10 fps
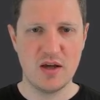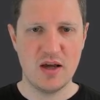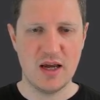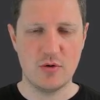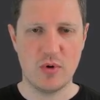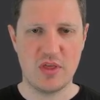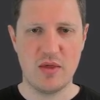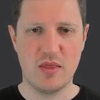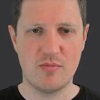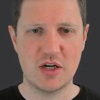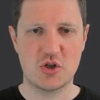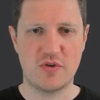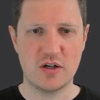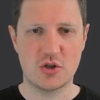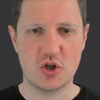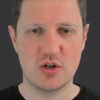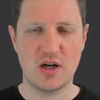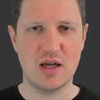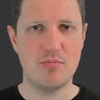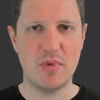And within the match function, I'm